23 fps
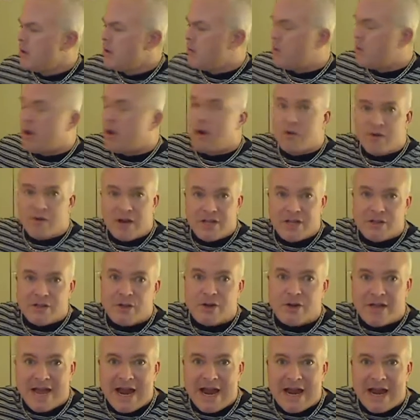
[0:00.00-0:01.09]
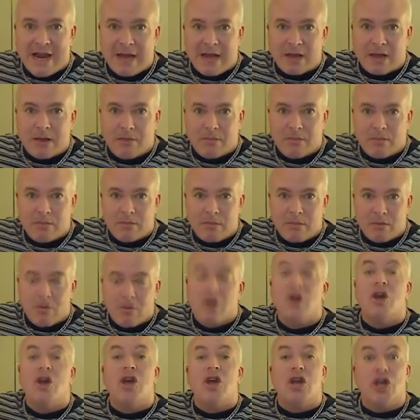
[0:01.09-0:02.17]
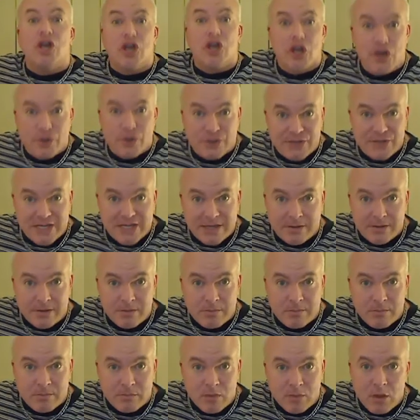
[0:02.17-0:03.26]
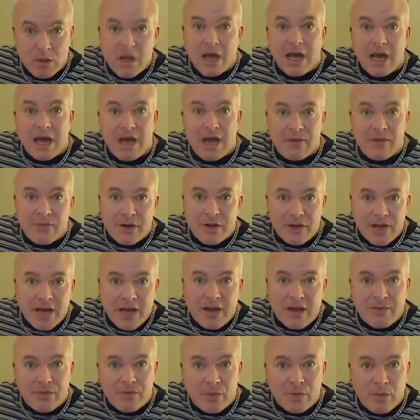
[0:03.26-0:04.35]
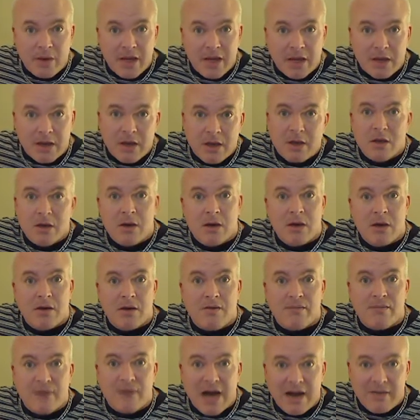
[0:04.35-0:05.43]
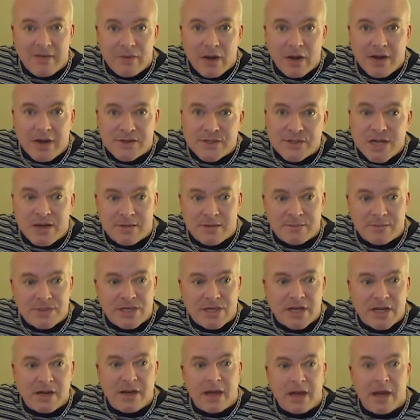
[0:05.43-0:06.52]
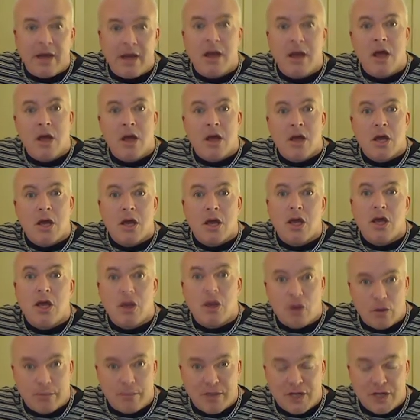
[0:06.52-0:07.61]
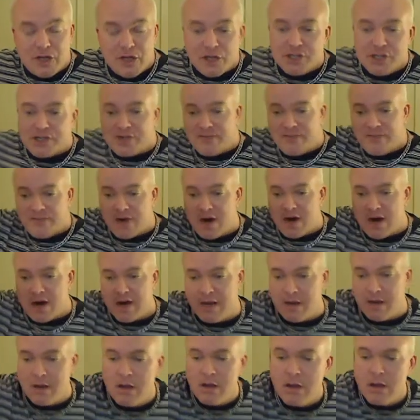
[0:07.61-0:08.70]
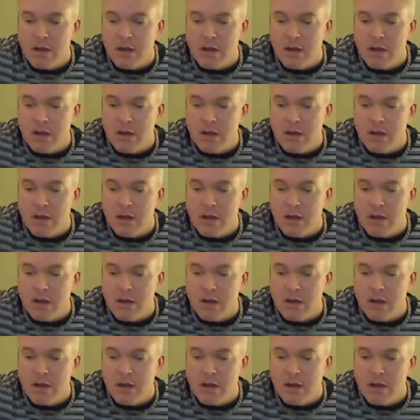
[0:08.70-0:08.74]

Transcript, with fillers: Walgreens Organic, use it. Every day of the week. Five ways come Sunday, you'll be just fine.